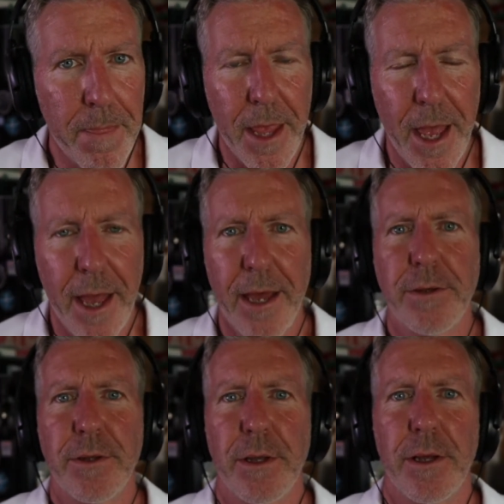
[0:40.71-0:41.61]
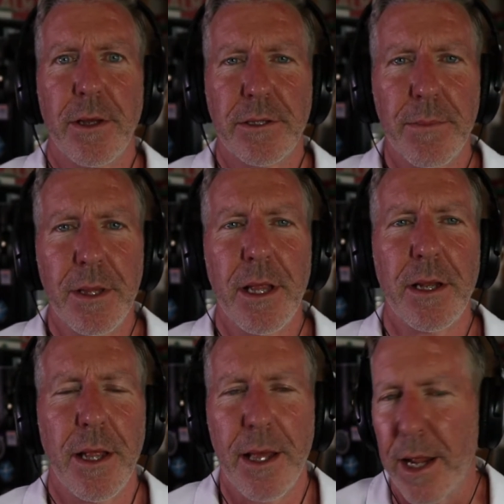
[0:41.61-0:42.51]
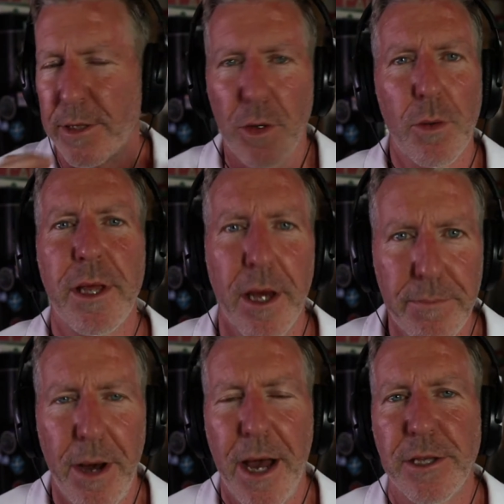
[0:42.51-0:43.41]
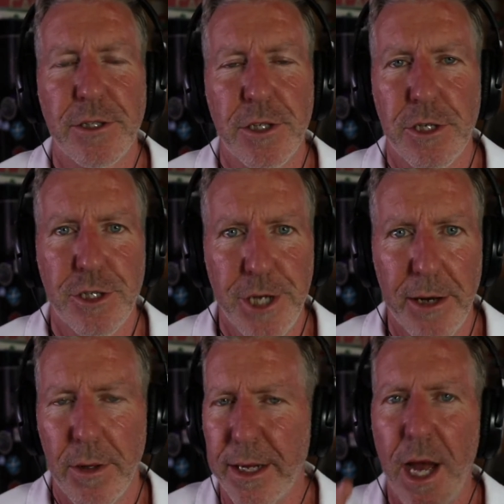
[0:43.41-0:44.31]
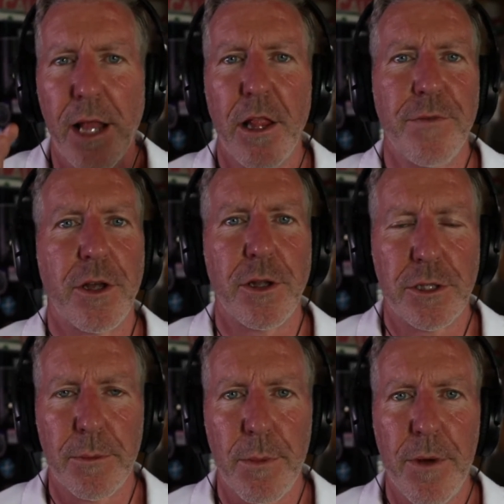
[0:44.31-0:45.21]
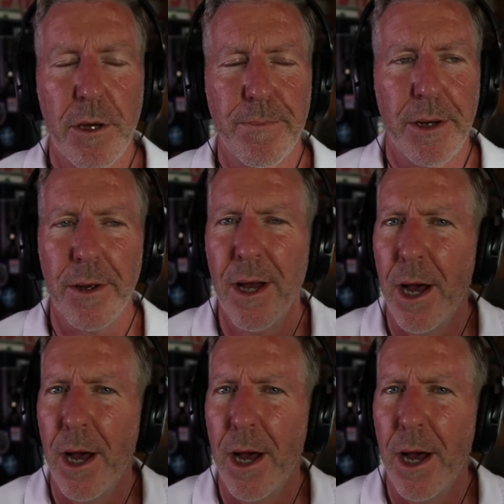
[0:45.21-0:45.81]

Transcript: and something that a totally unbiased channel, like I love a good supermarket beer,